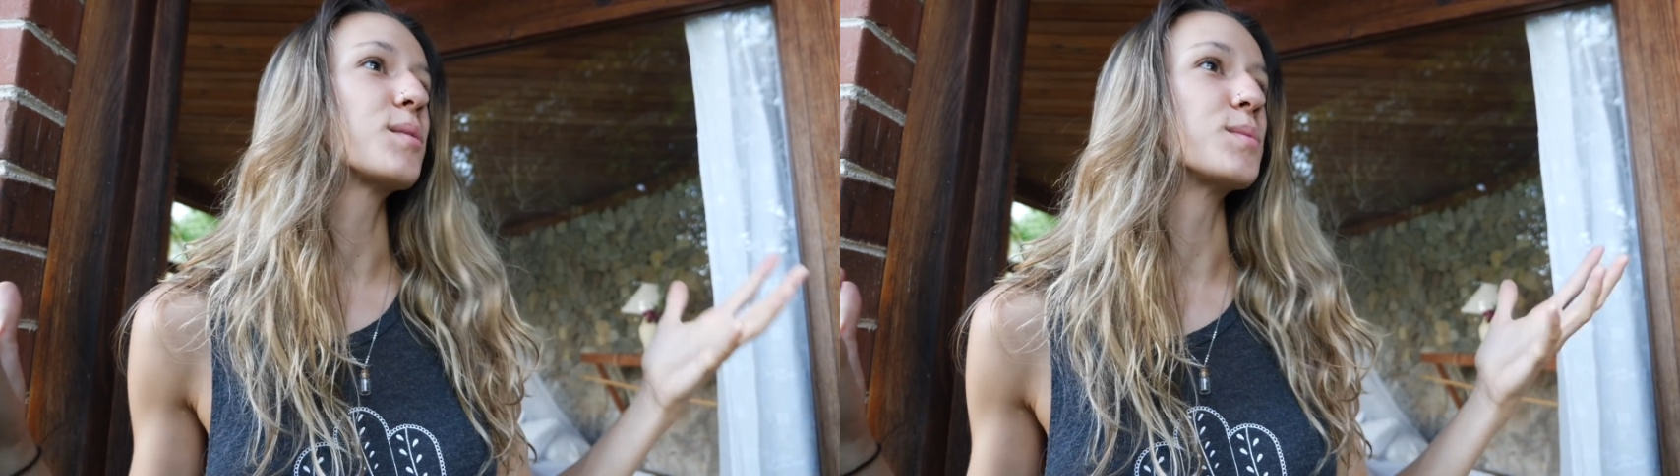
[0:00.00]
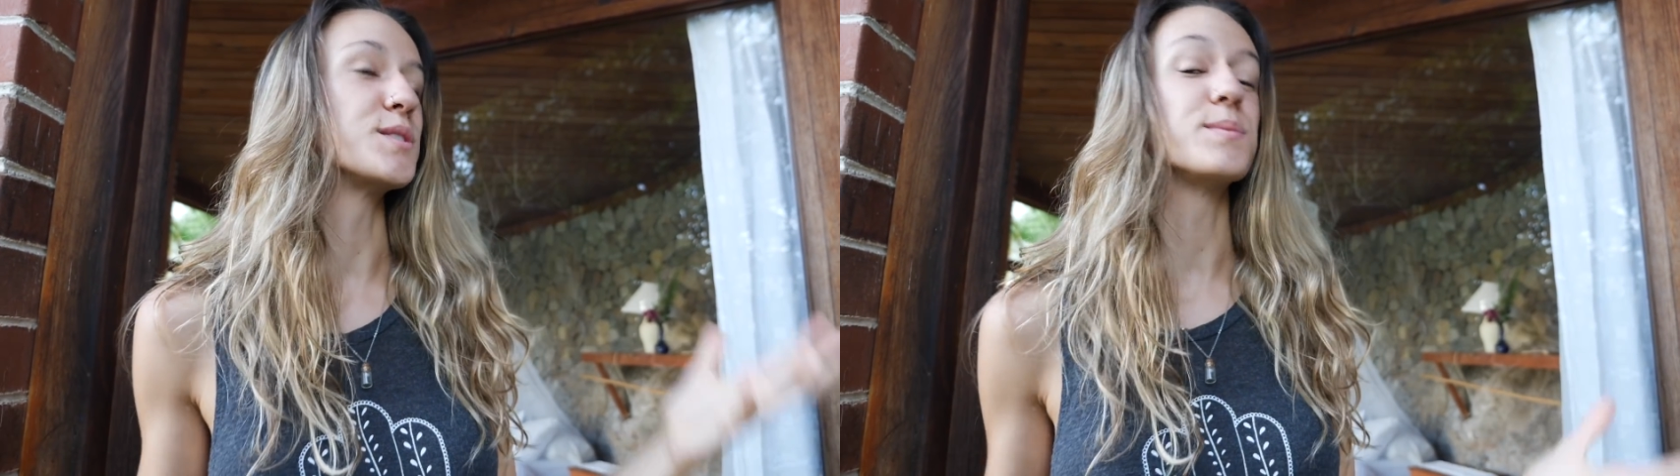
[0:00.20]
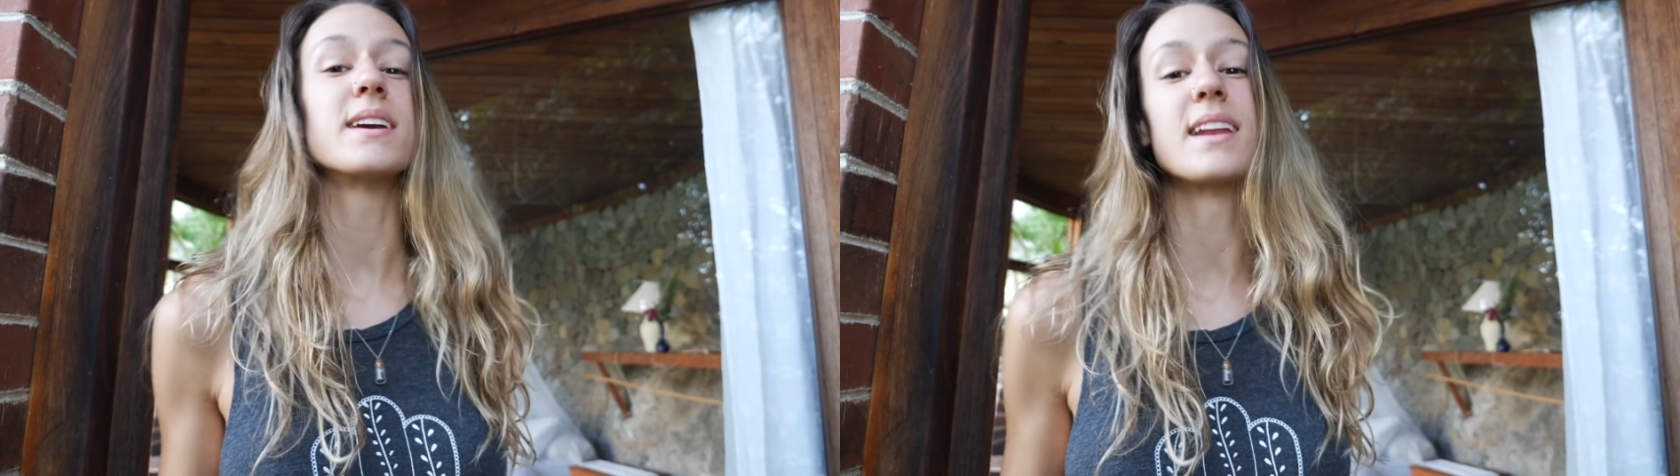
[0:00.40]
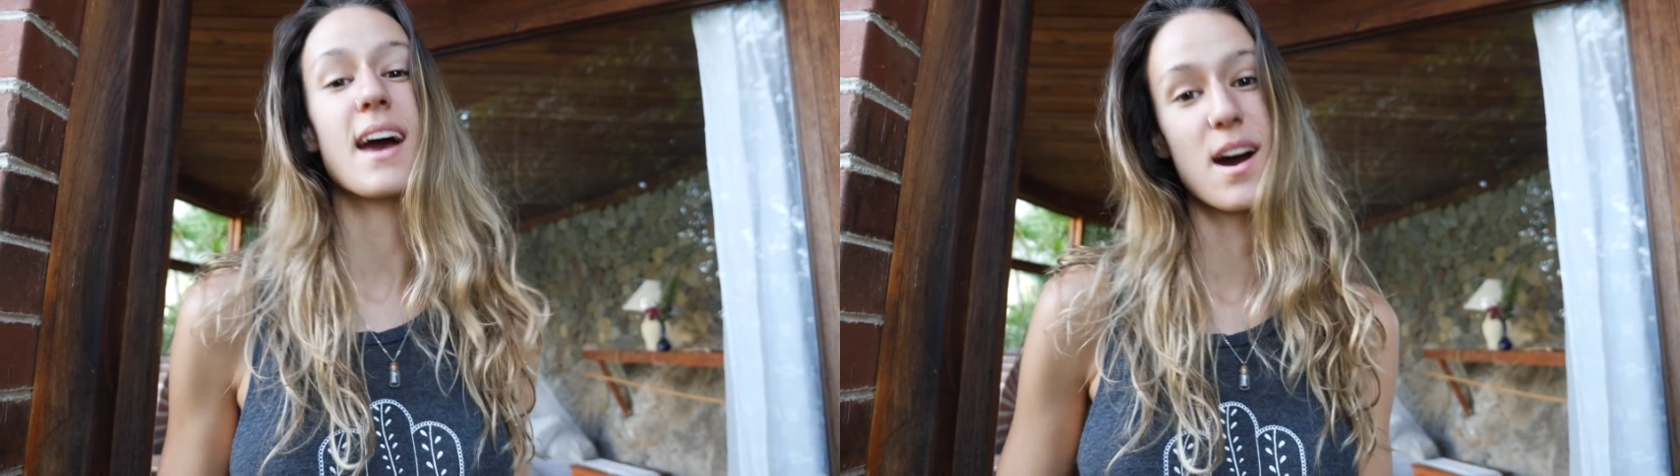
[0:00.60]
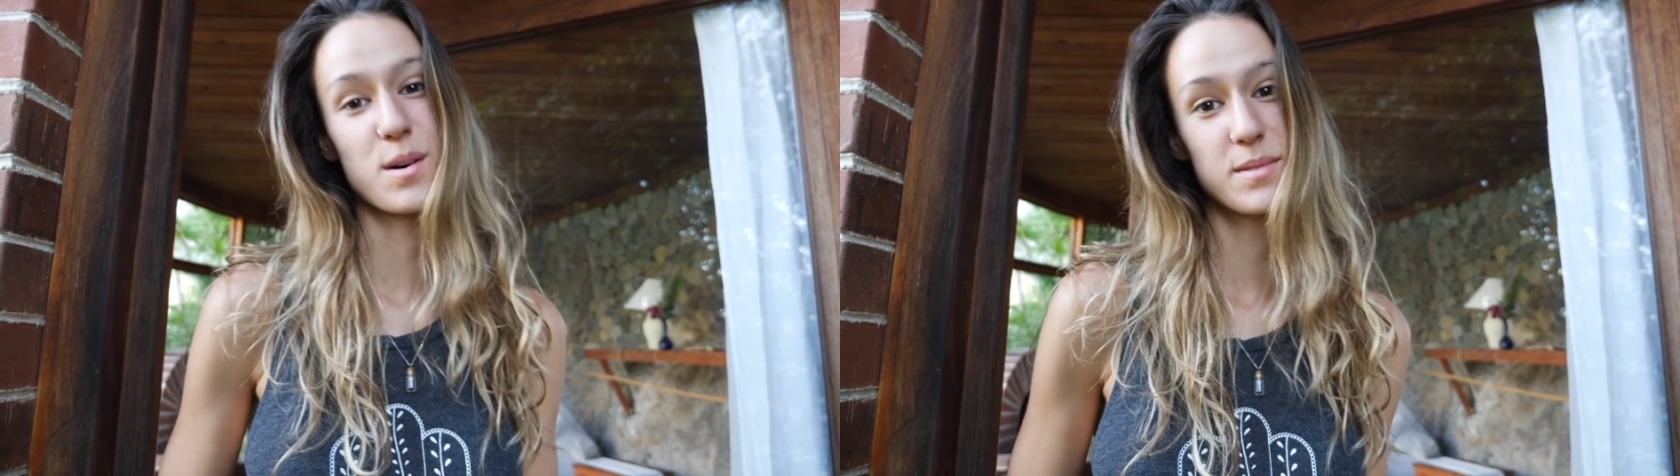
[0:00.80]
we're doing in a
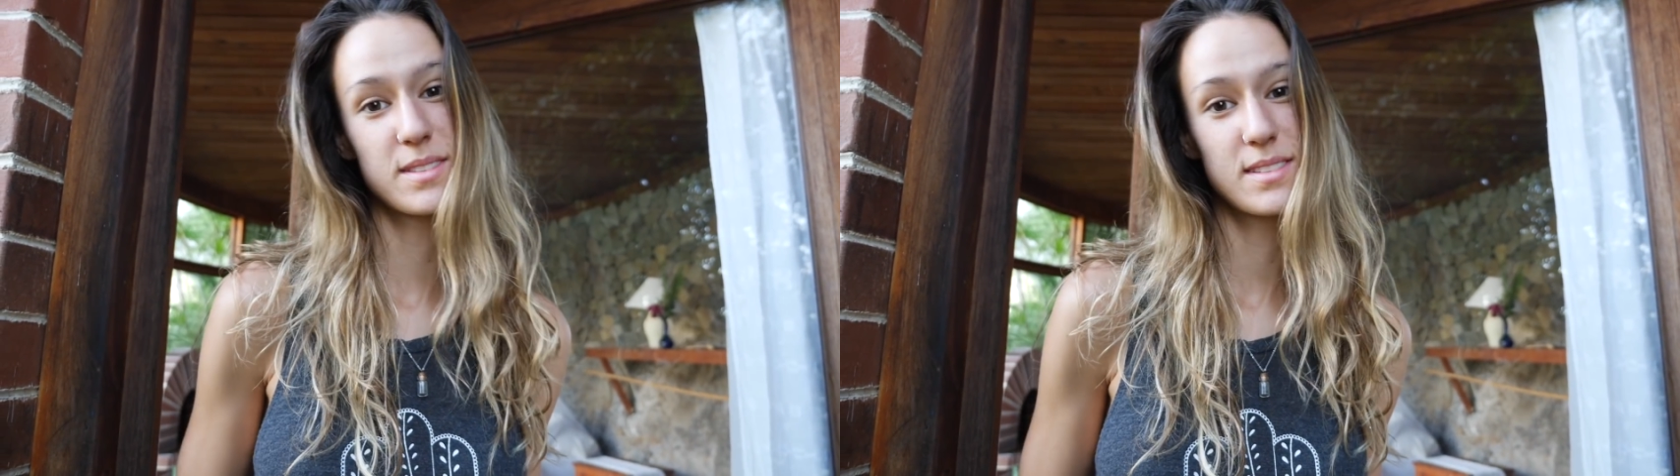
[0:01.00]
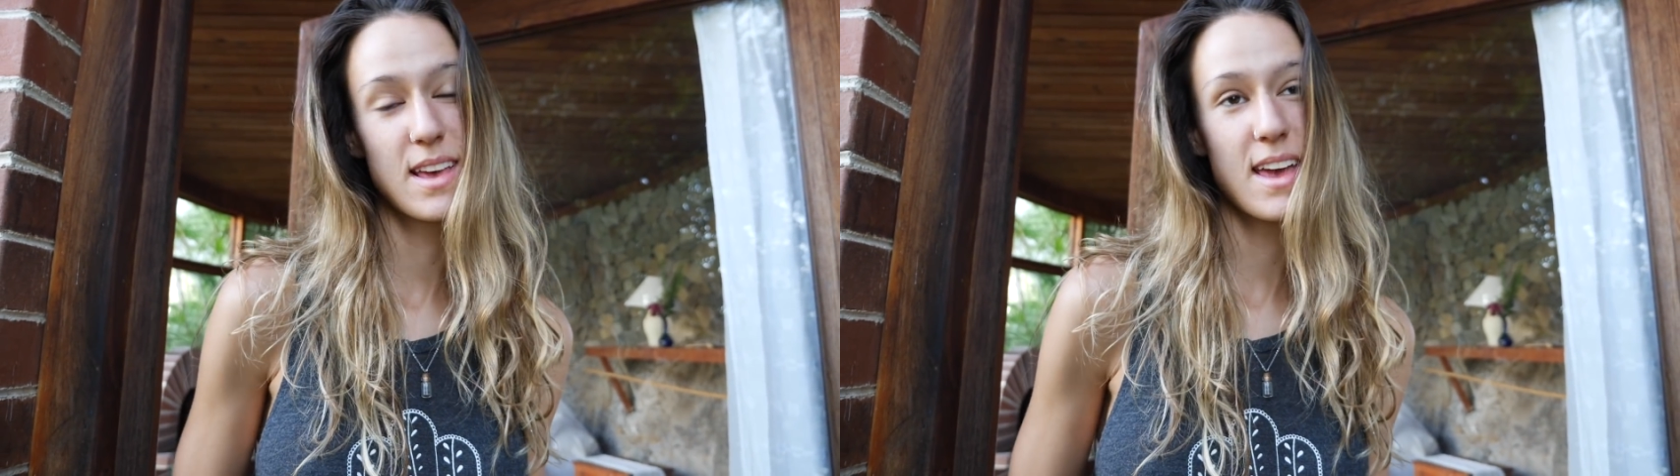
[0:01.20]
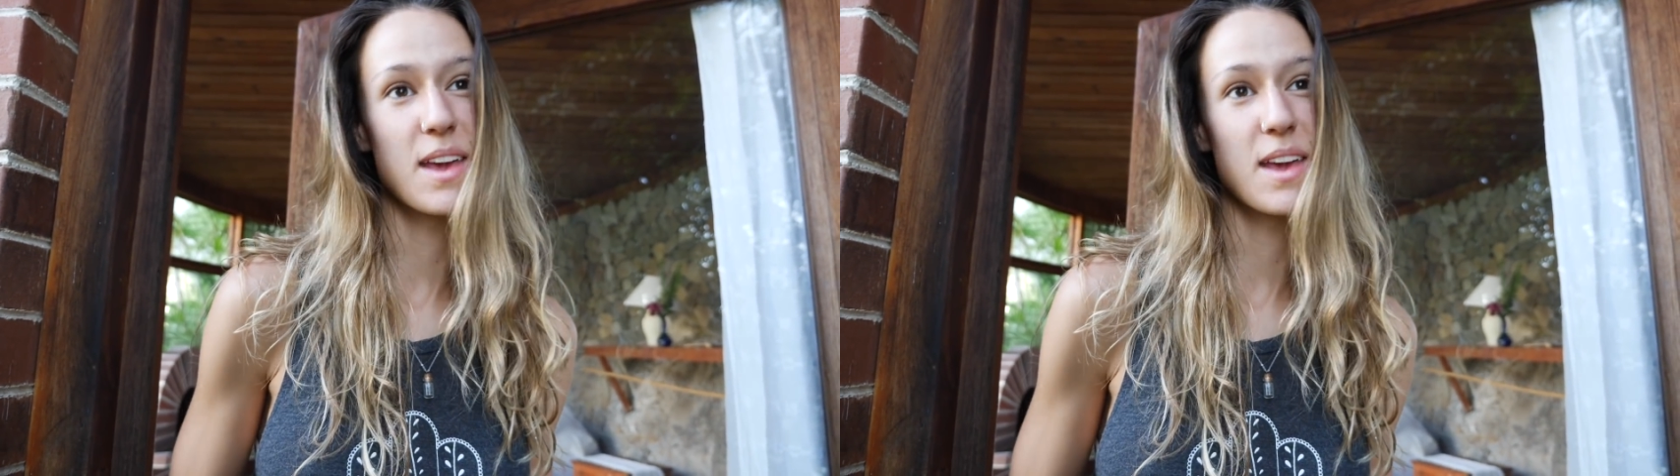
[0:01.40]
house